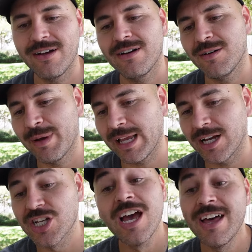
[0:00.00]
Oh my
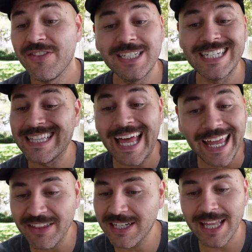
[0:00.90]
gosh. The
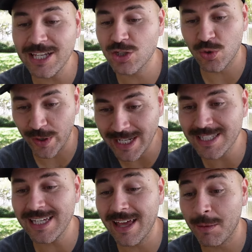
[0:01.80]
delay, the delay is
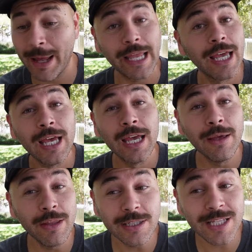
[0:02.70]
crazy. And I'm like,
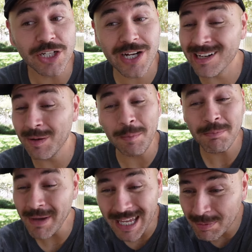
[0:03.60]
it's not shiny, but
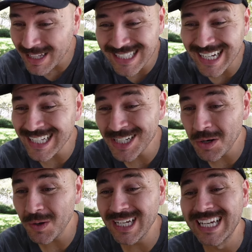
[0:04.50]
maybe it's a
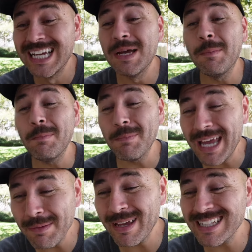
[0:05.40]
hundo.
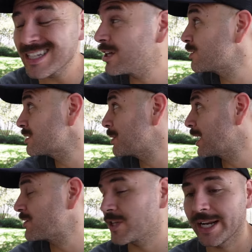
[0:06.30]
Maybe it's a hundo. Somebody
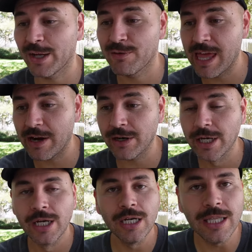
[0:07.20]
got the shiny over there.
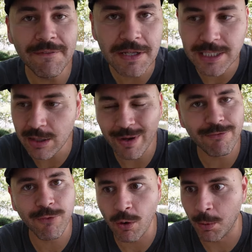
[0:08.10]
Love to see it. We
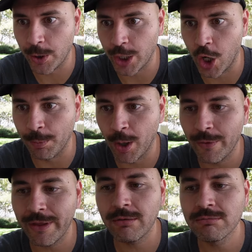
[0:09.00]
have four more to go,
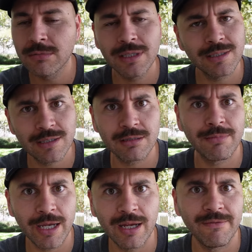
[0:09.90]
bro. And then Let's get
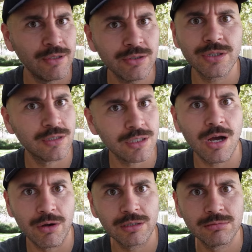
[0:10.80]
some mega evolutions going.